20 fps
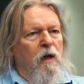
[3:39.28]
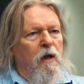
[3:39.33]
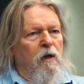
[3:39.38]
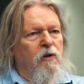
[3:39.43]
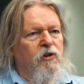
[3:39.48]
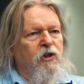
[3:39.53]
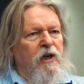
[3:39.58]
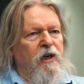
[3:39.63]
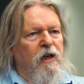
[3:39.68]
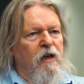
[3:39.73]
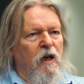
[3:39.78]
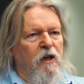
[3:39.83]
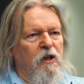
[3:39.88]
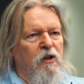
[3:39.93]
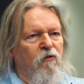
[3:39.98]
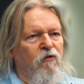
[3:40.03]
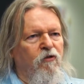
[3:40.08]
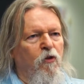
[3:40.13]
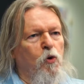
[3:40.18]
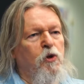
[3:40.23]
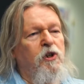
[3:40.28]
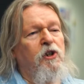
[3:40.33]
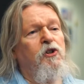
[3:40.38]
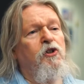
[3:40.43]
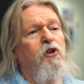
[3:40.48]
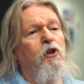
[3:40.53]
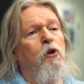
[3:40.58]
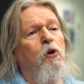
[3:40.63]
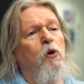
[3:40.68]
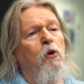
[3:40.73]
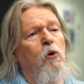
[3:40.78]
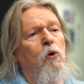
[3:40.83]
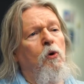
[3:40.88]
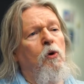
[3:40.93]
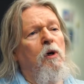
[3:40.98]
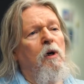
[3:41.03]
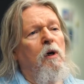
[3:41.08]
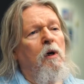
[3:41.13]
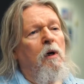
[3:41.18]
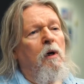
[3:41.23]
set in 1942
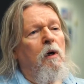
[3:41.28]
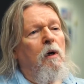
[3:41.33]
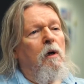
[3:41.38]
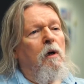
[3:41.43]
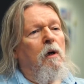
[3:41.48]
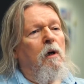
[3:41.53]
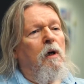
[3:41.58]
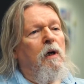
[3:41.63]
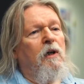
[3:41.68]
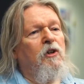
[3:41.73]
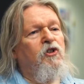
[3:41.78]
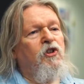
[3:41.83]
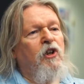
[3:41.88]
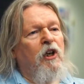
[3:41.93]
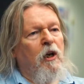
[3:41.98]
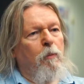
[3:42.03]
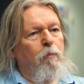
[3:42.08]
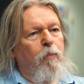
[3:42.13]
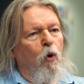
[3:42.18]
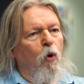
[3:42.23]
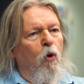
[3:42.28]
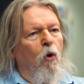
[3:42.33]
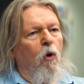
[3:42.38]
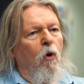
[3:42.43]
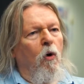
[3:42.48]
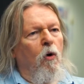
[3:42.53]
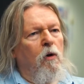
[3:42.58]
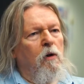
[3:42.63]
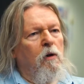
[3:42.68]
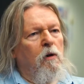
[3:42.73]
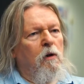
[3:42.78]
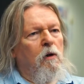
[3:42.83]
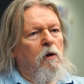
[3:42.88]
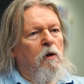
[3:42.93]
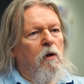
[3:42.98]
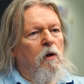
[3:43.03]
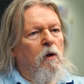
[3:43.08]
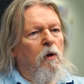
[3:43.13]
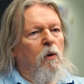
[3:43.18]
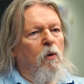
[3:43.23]
in Singapore,
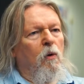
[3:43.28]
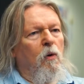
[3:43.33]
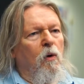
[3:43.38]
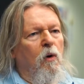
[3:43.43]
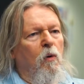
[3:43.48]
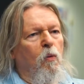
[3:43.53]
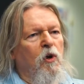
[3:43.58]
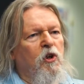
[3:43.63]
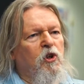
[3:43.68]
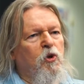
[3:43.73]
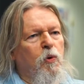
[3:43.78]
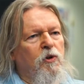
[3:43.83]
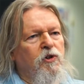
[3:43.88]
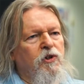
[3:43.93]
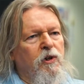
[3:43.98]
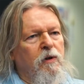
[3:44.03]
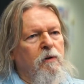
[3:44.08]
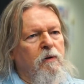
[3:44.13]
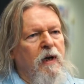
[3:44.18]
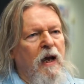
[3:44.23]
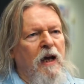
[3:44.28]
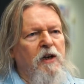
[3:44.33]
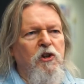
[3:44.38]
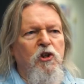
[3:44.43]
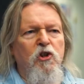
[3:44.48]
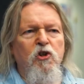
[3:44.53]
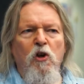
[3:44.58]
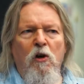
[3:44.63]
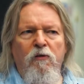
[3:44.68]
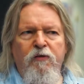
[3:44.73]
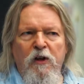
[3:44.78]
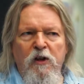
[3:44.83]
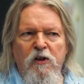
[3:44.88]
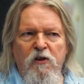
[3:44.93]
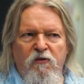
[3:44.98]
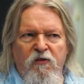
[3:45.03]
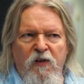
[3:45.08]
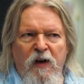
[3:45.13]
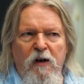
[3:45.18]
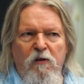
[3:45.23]
which was a catastrophic
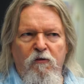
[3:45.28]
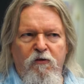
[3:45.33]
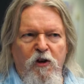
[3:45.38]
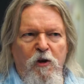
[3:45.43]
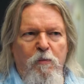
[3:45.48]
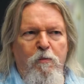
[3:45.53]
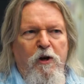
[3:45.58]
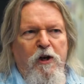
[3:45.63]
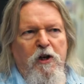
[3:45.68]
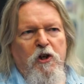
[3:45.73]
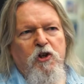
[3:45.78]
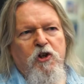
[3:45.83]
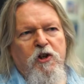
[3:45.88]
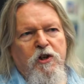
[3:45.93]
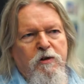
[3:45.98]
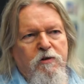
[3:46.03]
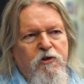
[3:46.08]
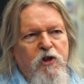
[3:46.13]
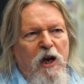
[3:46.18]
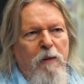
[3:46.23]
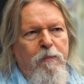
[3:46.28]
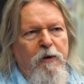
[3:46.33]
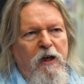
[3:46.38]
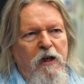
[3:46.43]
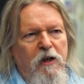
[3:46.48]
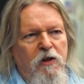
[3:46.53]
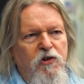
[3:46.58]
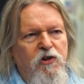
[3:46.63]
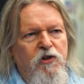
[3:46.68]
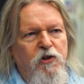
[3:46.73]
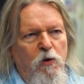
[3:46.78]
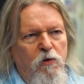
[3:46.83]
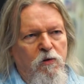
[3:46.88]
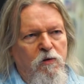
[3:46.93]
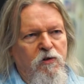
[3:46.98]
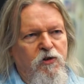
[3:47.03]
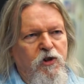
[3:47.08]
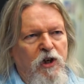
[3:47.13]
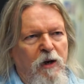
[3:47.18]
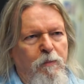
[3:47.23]
defeat for the British. The Japanese took
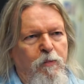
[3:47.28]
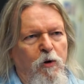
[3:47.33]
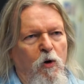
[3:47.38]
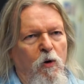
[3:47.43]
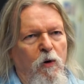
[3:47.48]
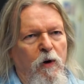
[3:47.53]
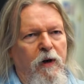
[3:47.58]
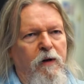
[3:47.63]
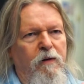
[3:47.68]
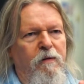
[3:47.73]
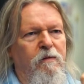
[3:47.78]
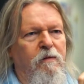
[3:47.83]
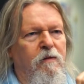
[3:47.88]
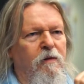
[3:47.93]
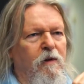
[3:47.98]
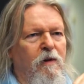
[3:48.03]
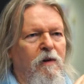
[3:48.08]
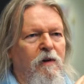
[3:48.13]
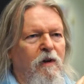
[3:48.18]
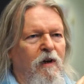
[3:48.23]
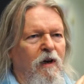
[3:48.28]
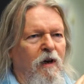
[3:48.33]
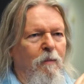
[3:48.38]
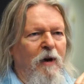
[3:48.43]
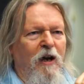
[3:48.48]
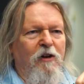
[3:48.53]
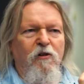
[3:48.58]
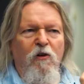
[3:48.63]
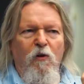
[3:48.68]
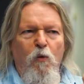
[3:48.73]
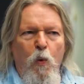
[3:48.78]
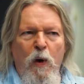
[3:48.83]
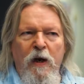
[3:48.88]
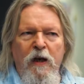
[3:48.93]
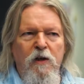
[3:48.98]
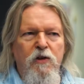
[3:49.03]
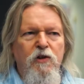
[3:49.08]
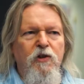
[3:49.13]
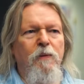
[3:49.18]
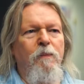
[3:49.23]
Singapore in a matter of
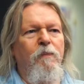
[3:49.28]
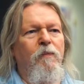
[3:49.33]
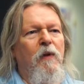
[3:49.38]
weeks.